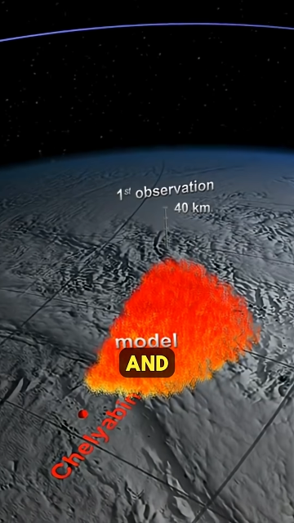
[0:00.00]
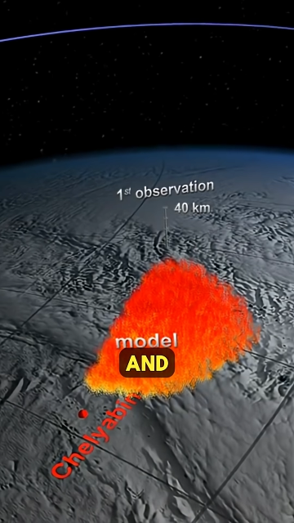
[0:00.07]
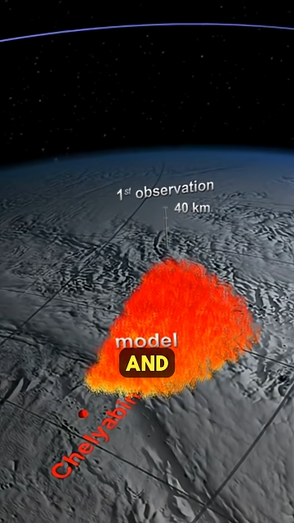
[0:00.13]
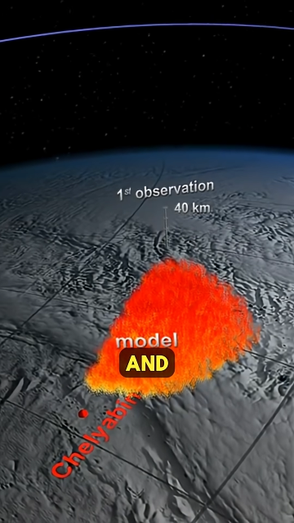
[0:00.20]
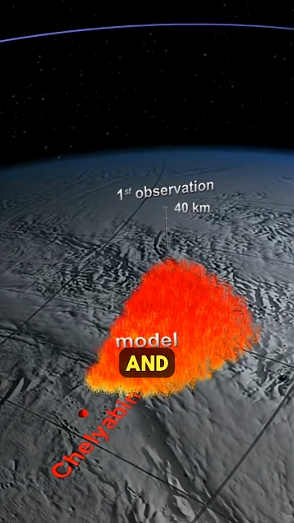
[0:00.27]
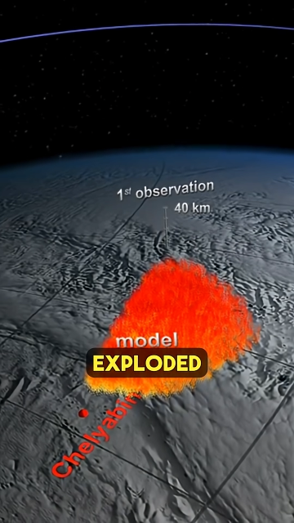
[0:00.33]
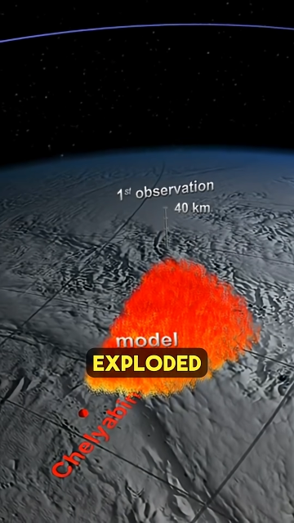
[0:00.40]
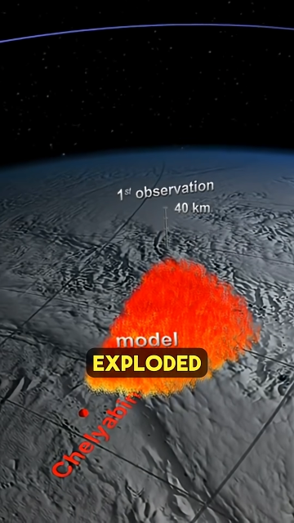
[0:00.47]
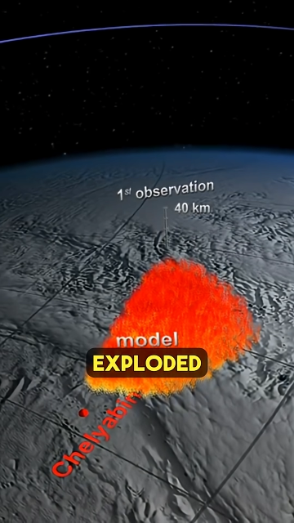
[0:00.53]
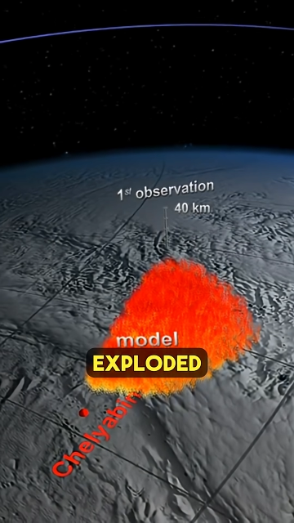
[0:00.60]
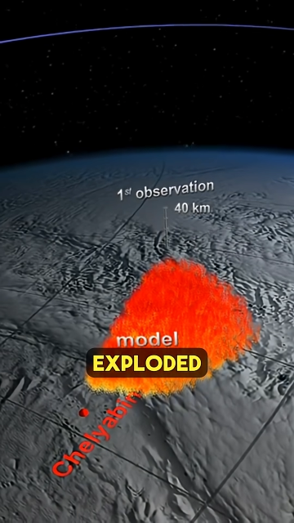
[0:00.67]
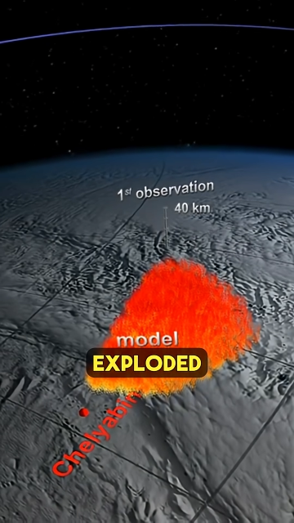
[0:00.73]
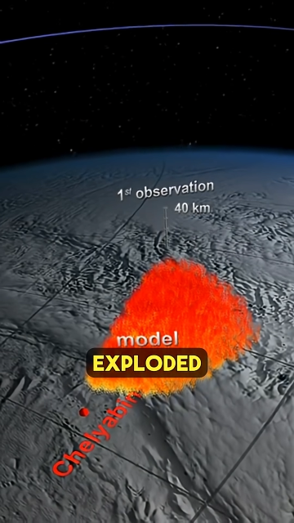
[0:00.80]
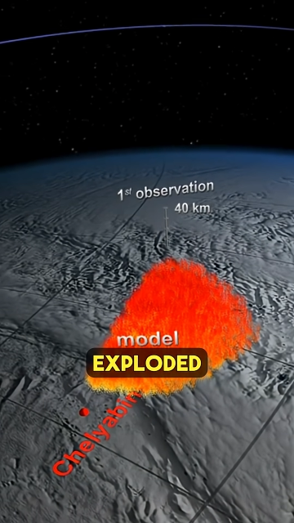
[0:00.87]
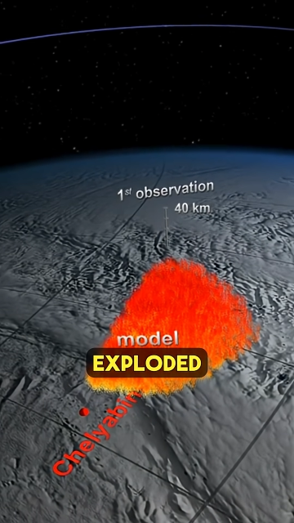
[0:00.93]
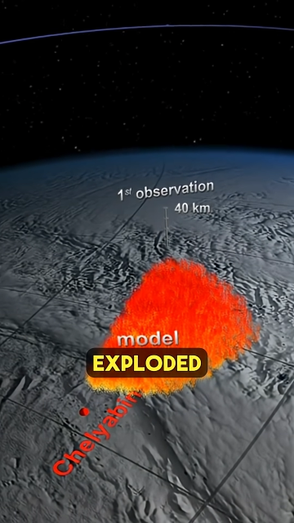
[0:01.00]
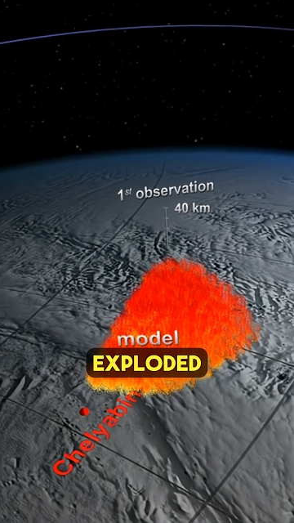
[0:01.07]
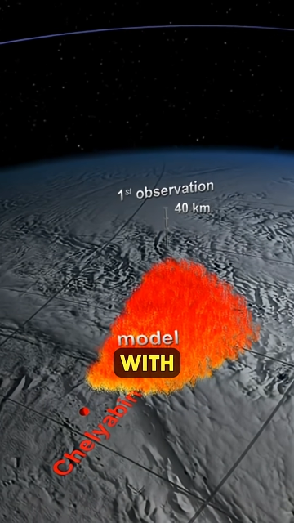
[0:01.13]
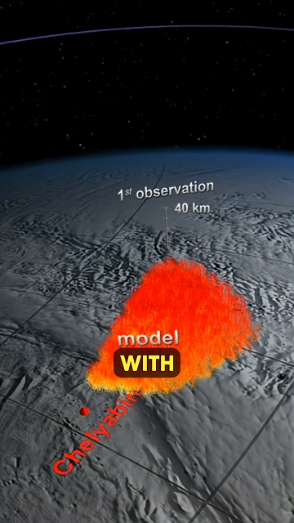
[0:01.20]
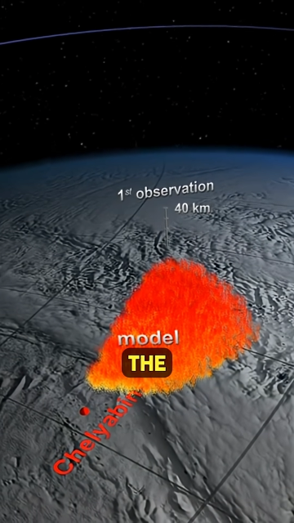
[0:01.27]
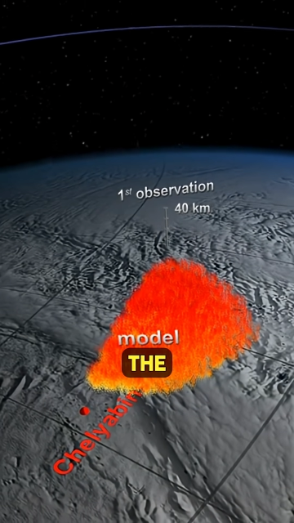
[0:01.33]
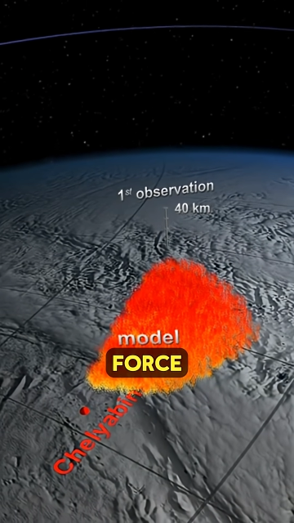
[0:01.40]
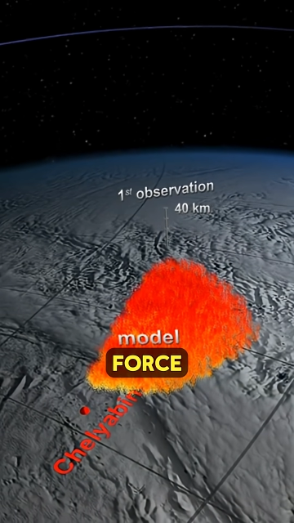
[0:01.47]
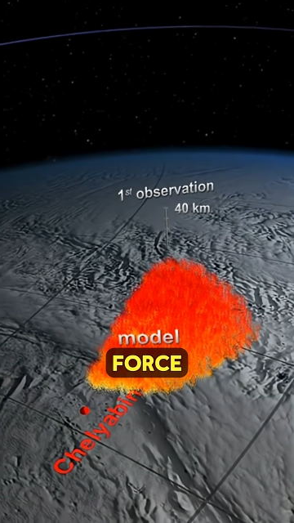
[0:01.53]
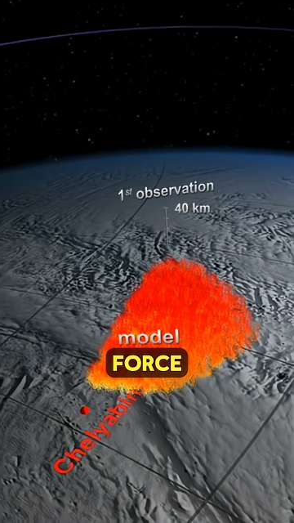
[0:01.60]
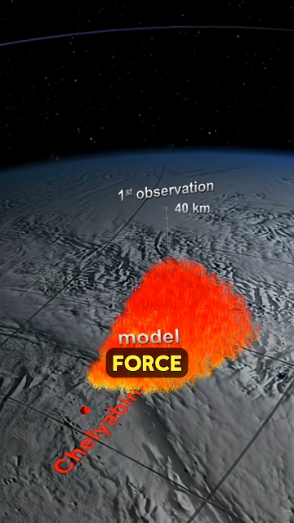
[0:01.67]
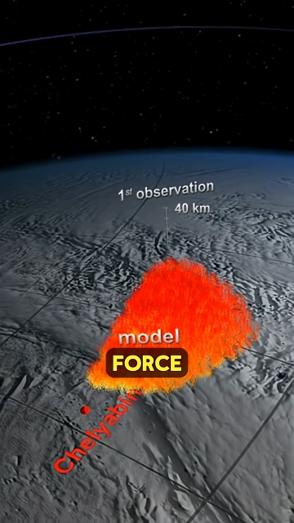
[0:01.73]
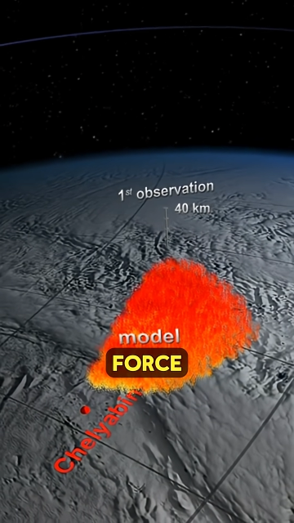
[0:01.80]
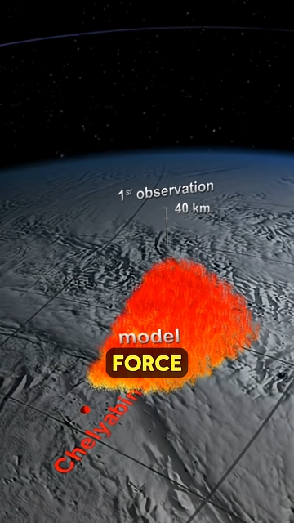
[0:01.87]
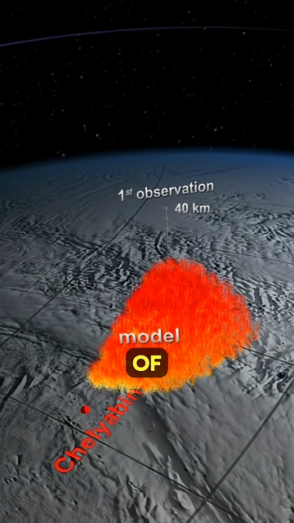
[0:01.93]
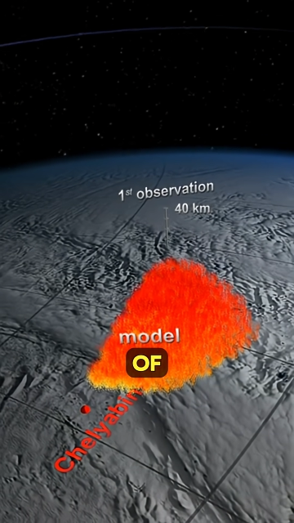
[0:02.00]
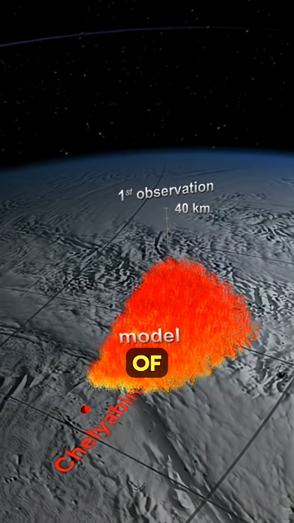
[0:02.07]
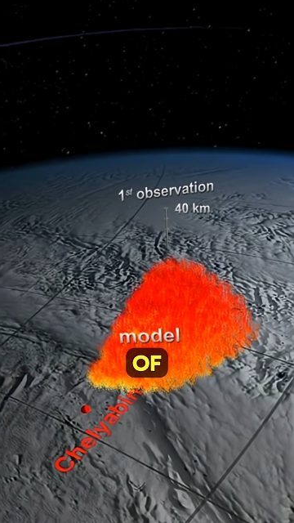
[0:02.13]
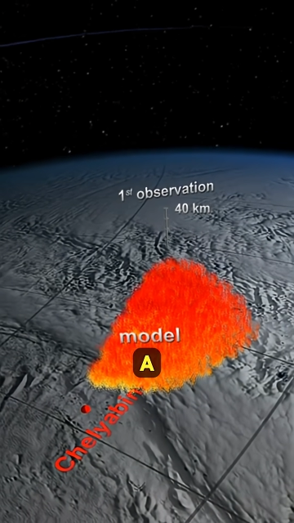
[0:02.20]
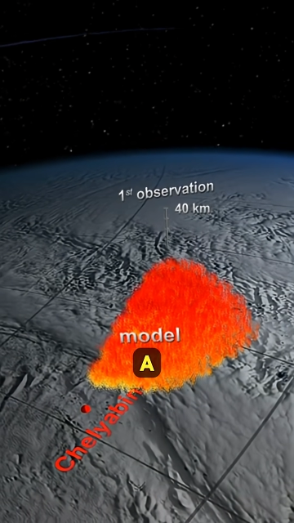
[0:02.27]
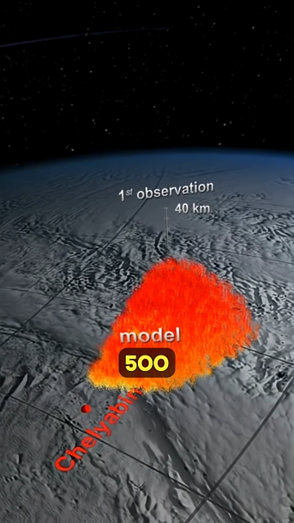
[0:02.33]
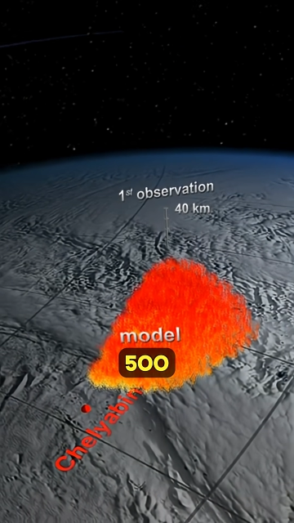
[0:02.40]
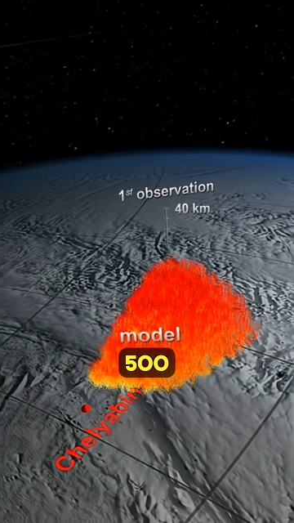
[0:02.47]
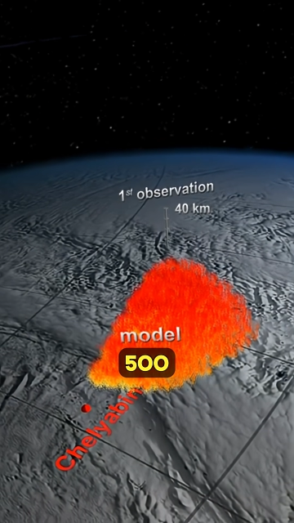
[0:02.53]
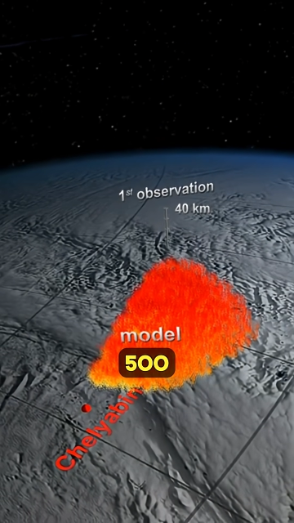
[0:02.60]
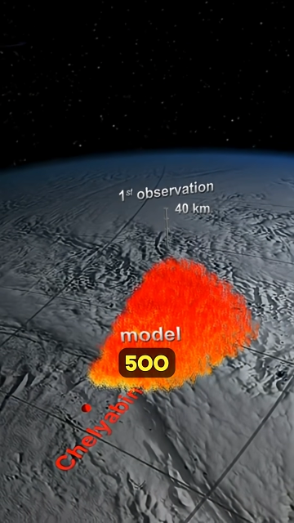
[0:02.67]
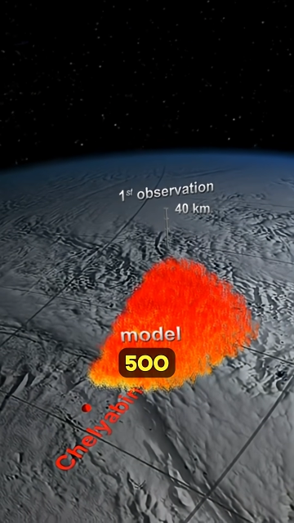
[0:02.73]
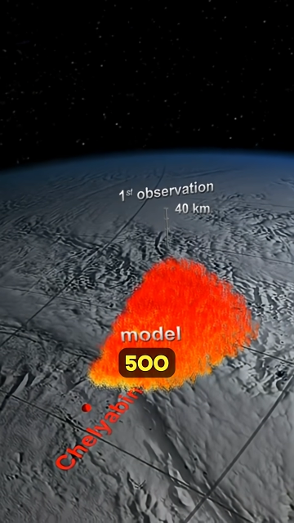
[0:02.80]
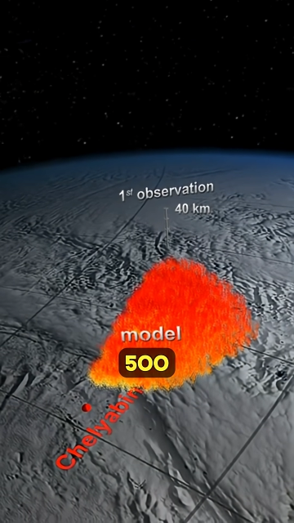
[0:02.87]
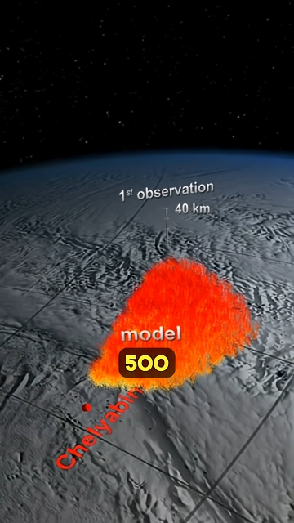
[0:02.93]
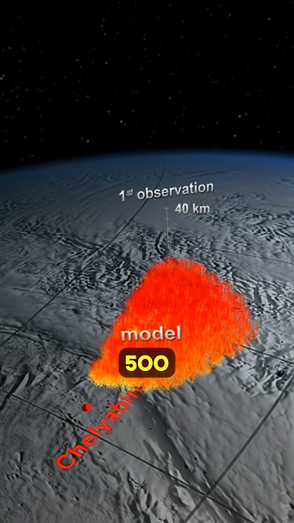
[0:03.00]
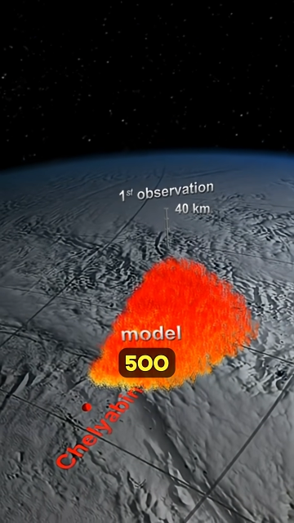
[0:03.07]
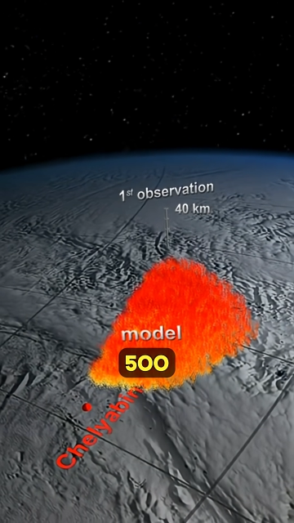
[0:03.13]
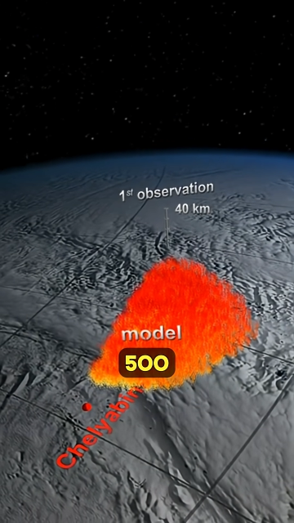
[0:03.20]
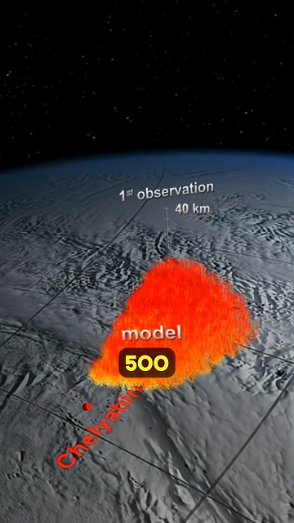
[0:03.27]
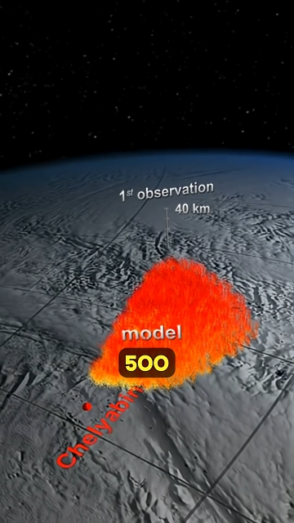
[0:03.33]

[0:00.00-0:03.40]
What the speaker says: [unreadable: no face in view]